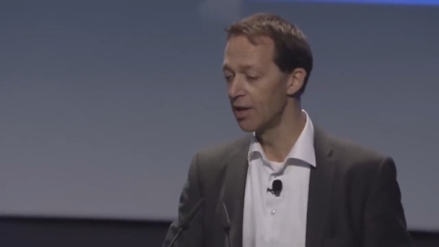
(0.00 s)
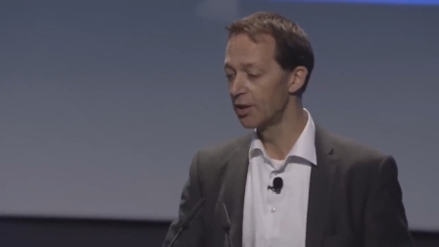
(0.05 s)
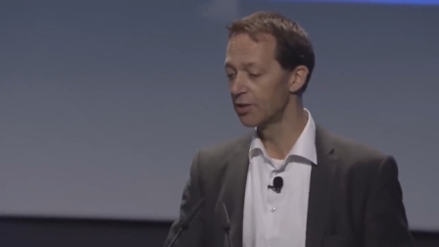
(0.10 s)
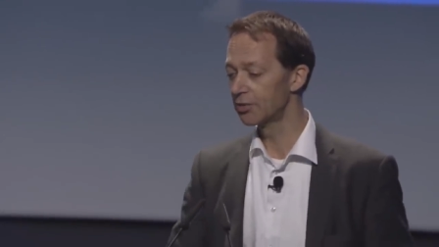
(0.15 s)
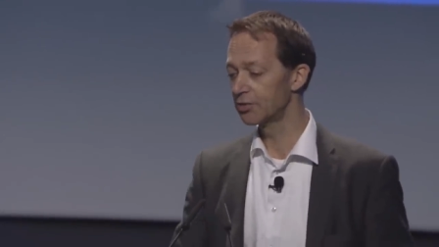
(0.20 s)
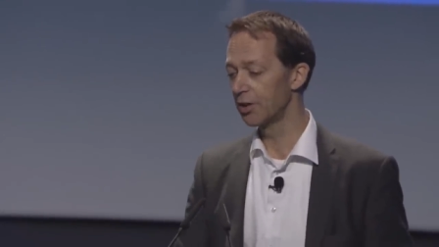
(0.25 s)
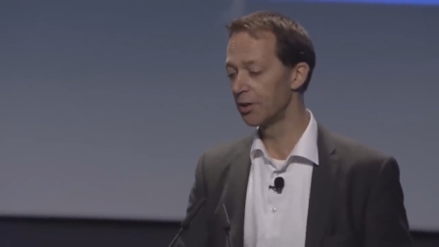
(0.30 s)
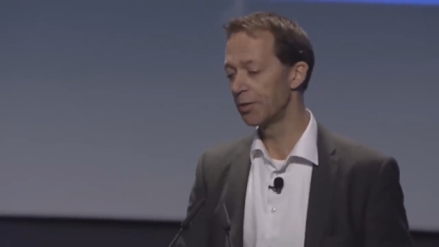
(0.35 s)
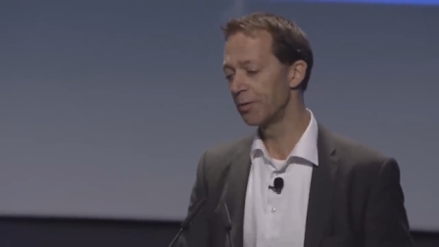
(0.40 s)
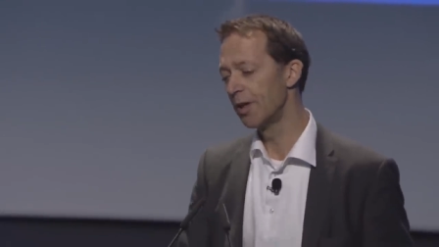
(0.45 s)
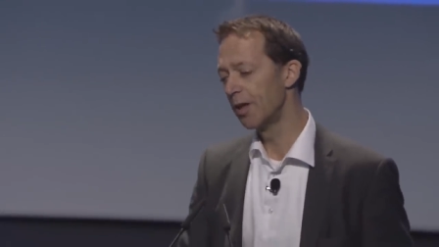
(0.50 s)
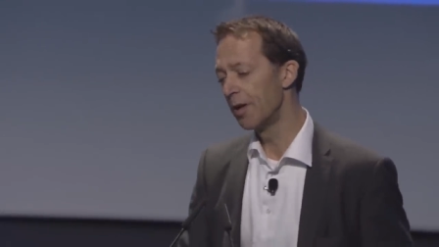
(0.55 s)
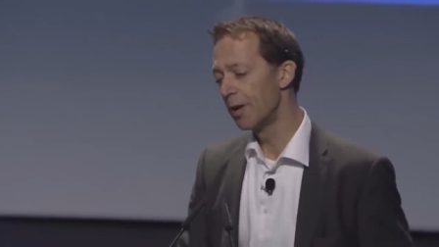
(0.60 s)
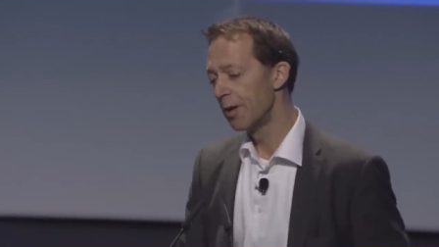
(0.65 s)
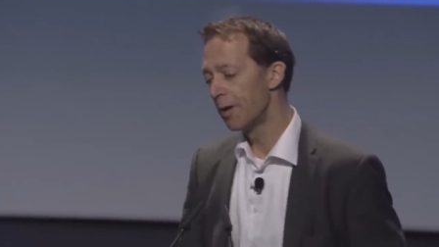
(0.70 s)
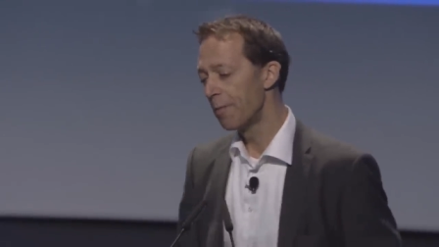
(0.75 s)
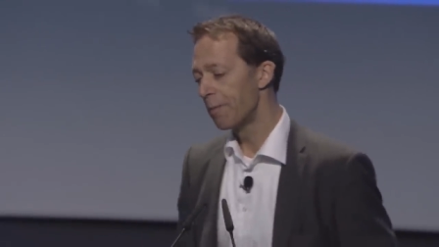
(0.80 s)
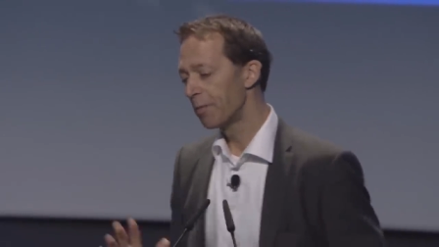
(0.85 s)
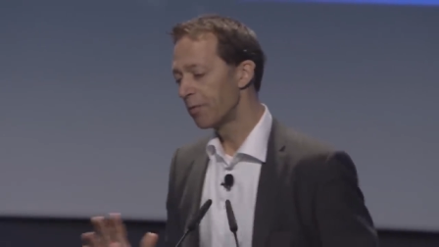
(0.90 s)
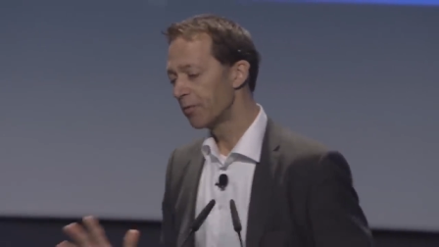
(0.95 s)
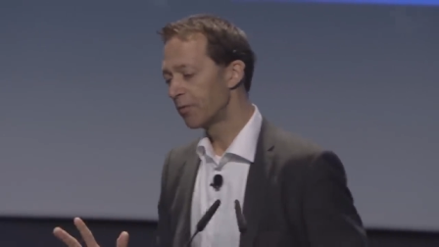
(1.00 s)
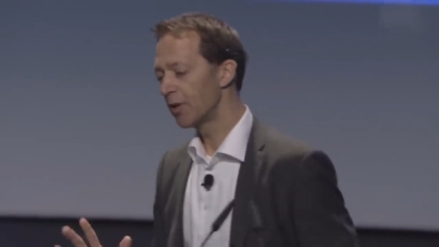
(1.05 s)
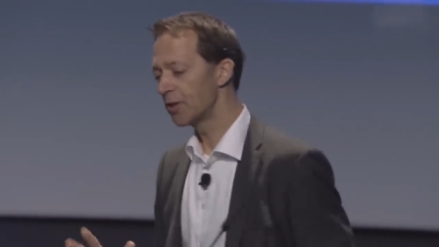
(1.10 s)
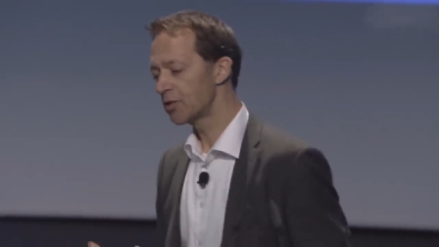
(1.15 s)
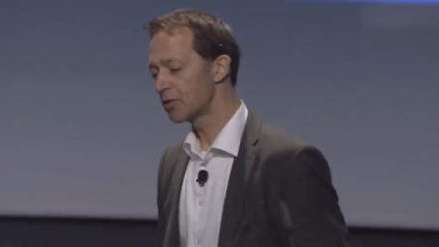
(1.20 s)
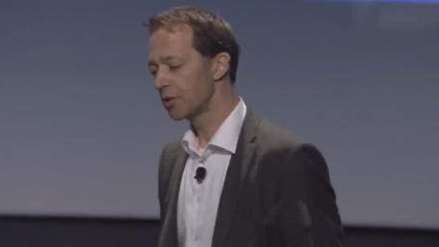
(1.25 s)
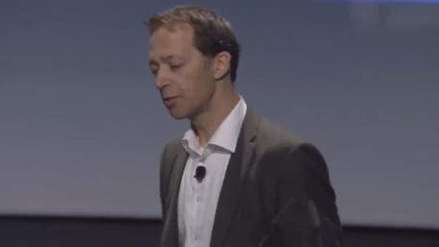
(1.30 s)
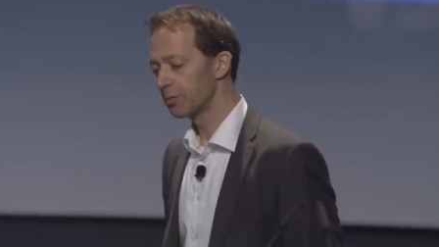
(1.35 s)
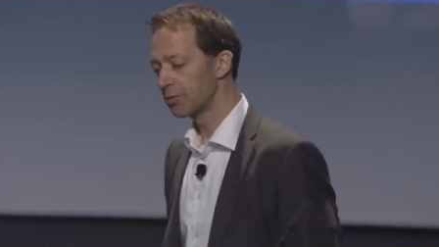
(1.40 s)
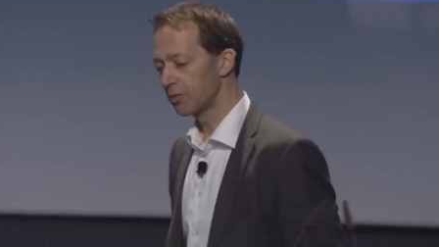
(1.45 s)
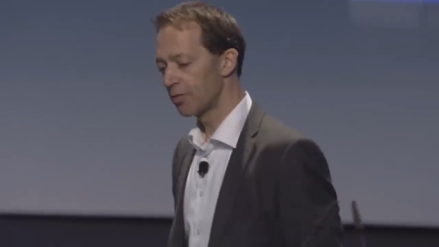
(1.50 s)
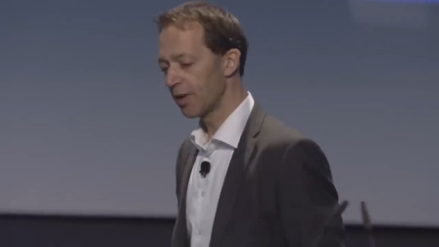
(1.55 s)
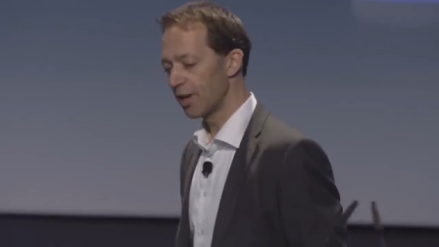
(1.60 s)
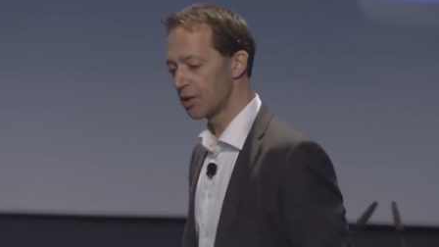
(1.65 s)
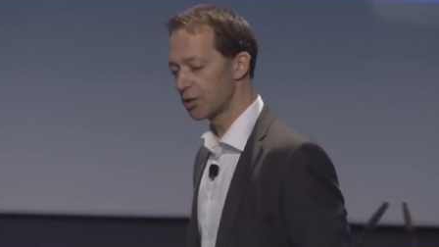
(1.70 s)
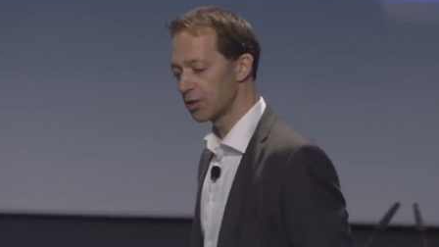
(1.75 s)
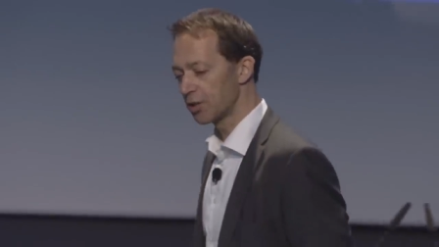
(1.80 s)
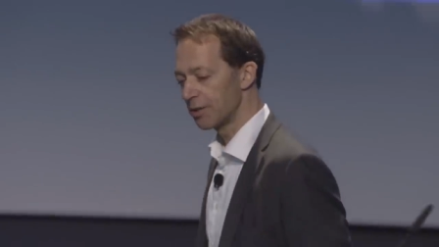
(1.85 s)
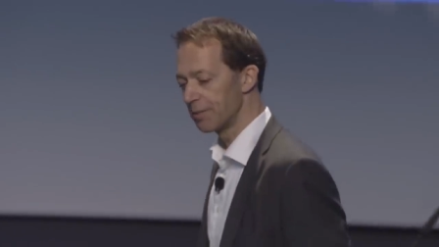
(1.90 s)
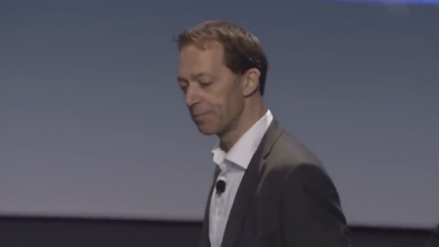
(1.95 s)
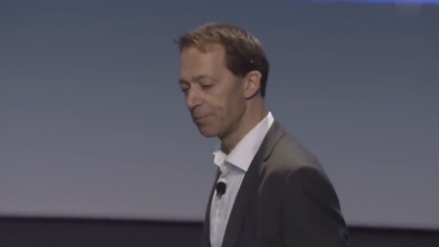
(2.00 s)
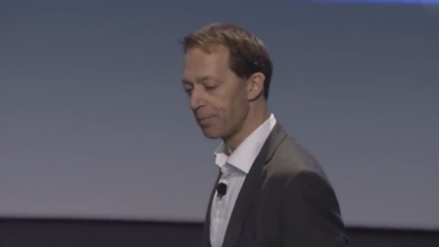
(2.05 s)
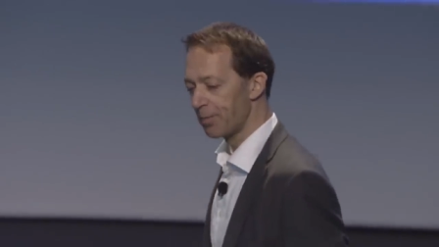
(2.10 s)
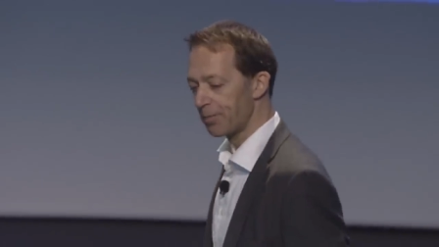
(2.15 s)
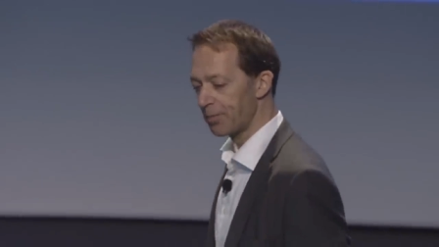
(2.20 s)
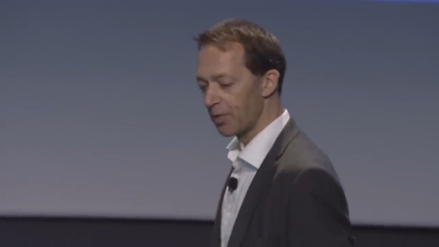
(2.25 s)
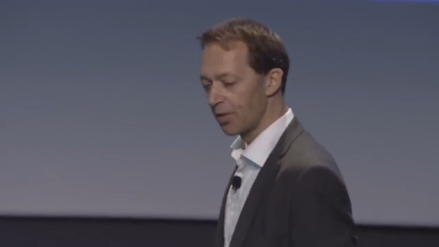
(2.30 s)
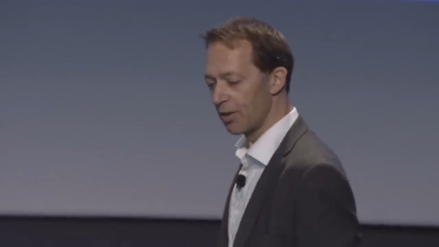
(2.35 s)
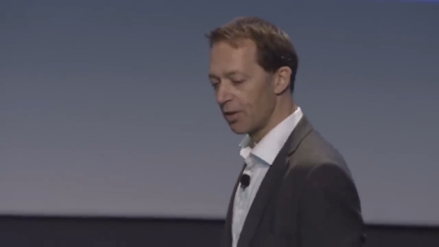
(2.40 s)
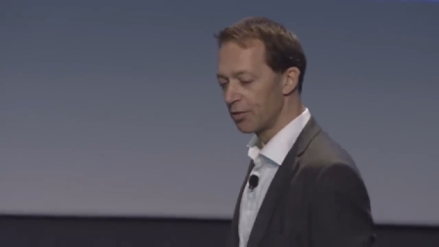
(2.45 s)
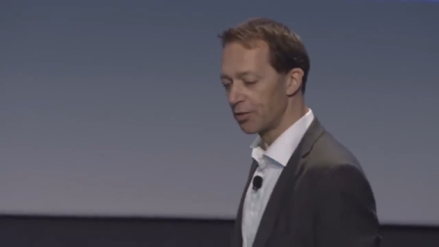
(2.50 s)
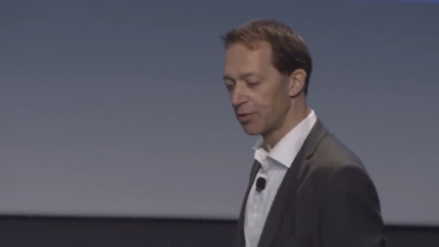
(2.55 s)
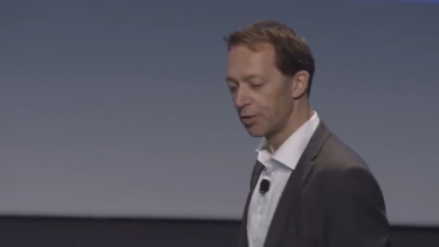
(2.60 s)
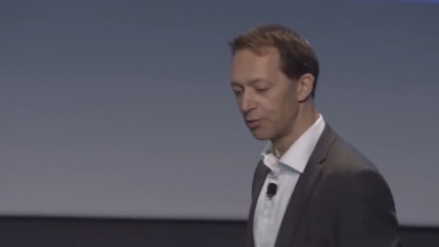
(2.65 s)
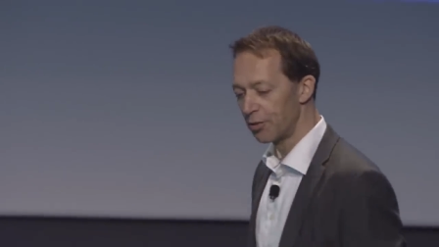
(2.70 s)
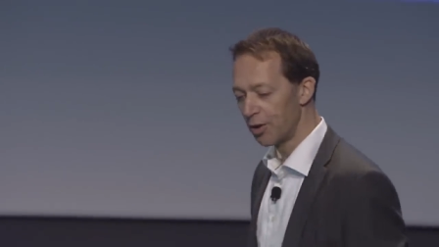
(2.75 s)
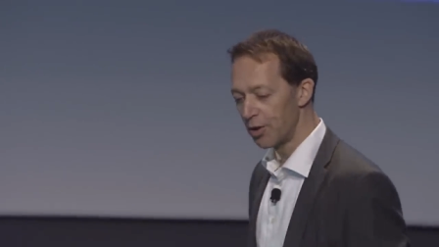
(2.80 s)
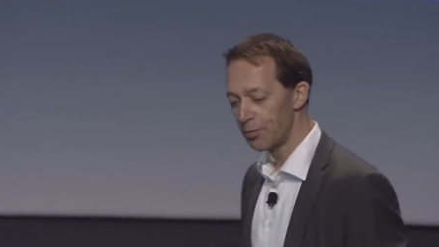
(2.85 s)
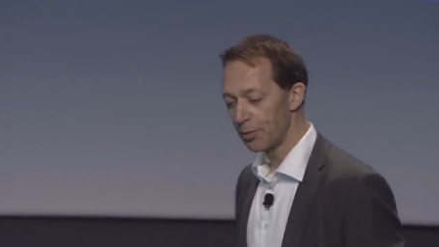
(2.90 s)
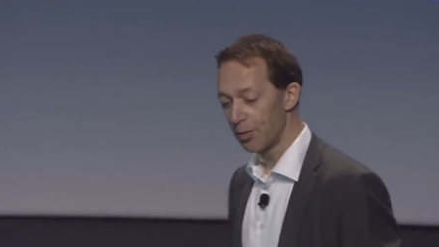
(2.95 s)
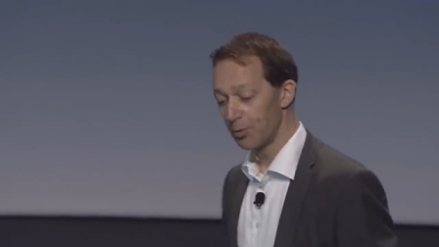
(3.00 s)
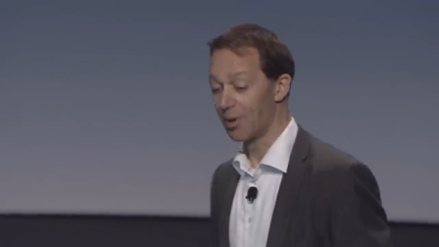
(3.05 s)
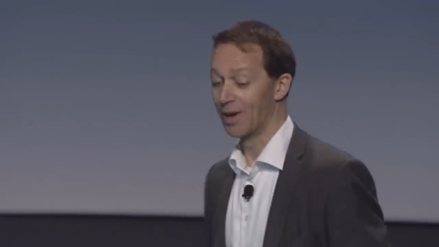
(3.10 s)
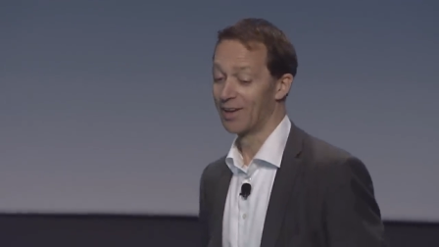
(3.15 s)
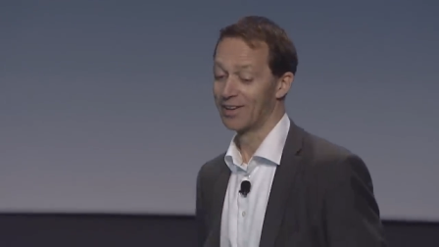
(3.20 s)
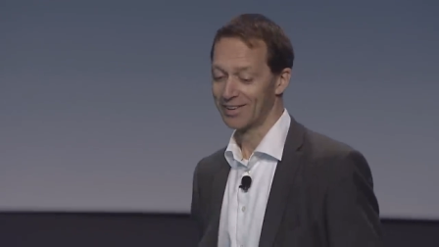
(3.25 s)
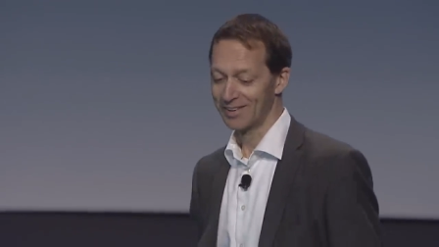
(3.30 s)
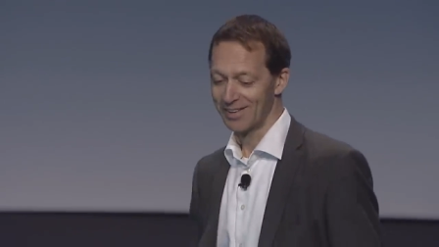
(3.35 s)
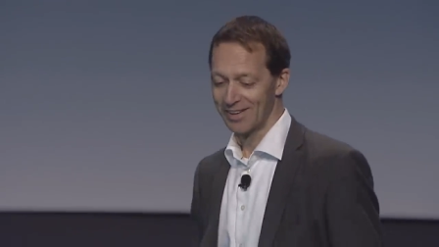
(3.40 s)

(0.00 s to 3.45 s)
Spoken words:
So first observation, the robot.